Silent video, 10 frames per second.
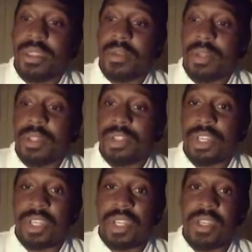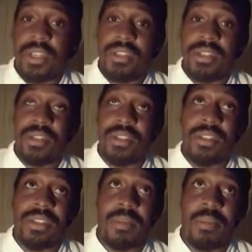They wanted chicken in,
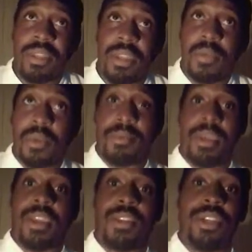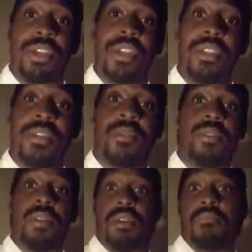and I put like one bag of chicken, and they were
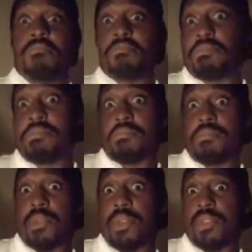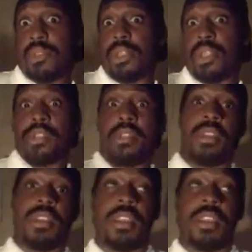like, "Where's the chicken?"